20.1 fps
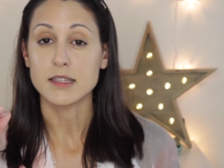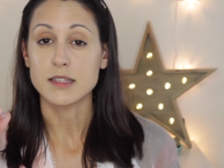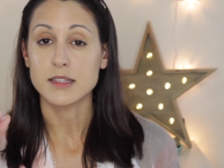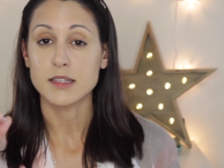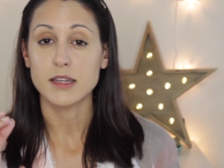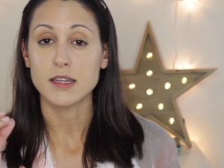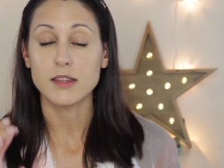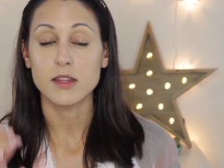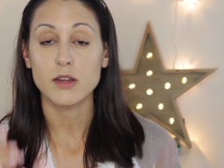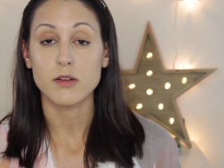the
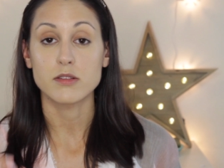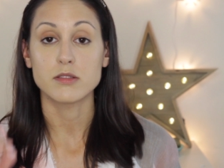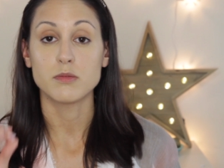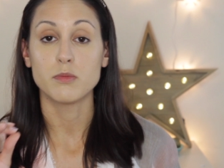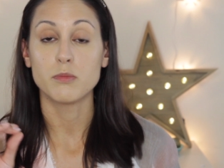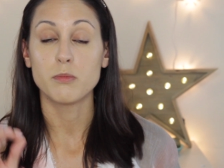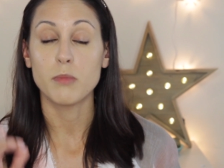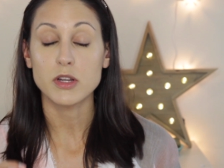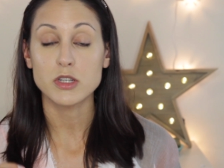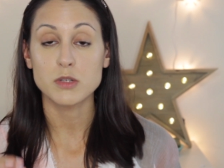skin there
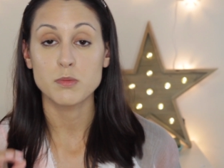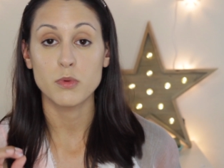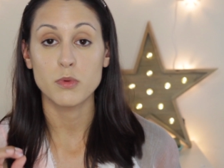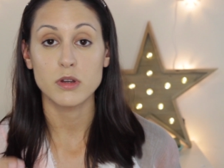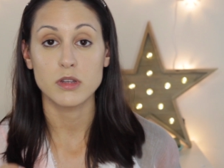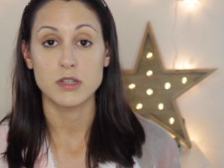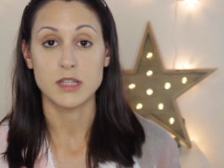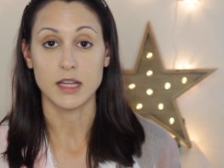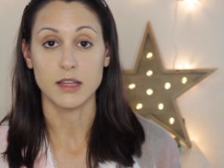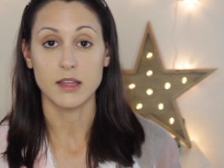is much
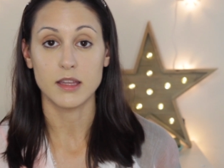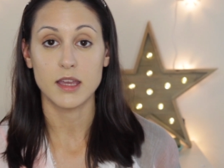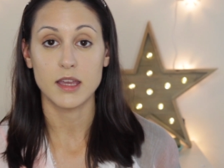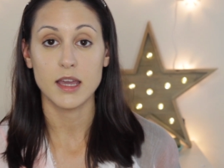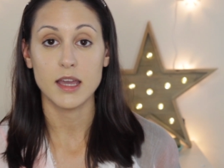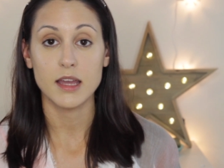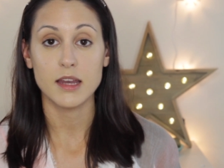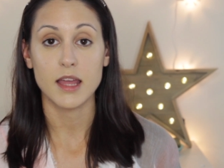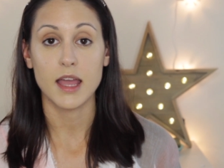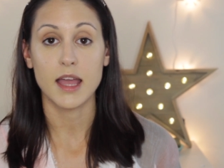more
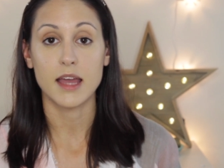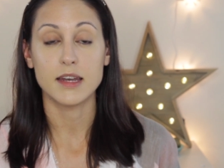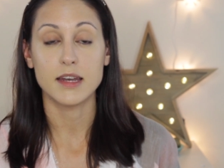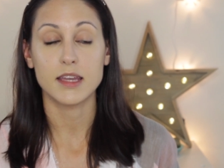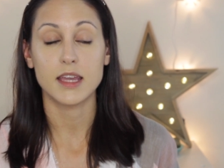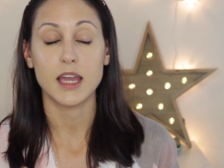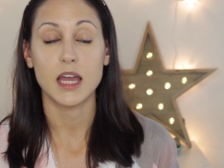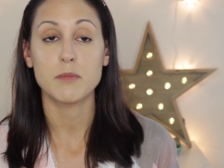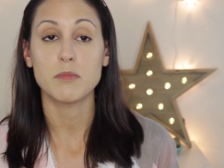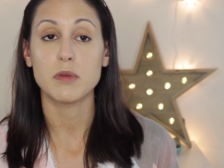delicate
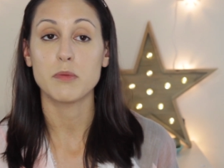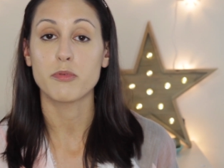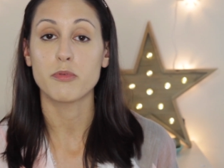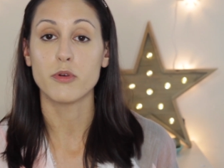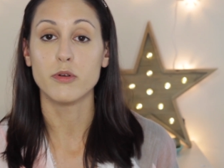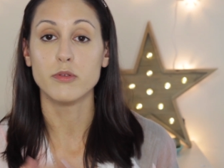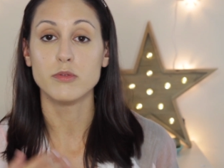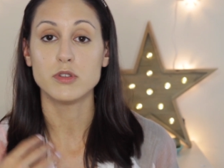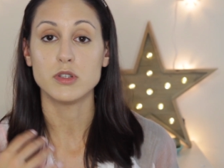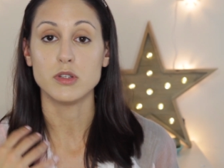and it can be
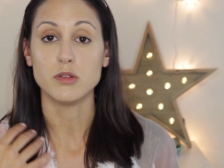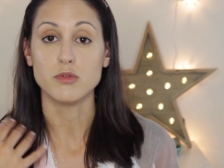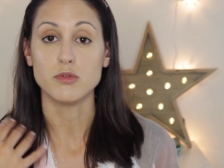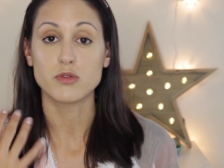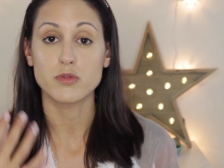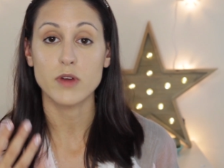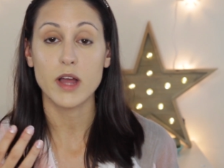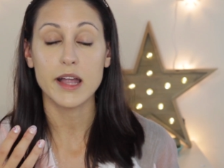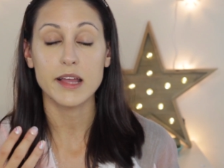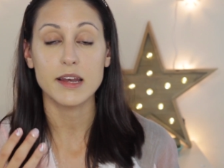prone to
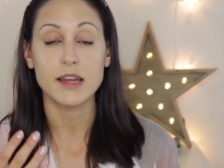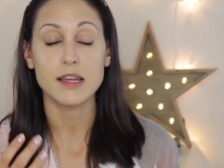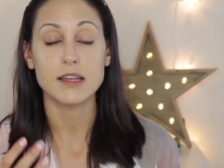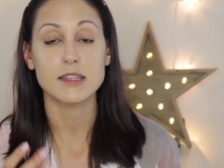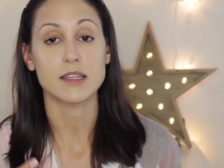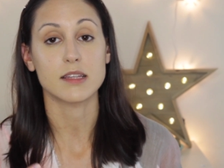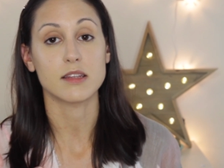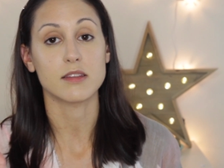dryness,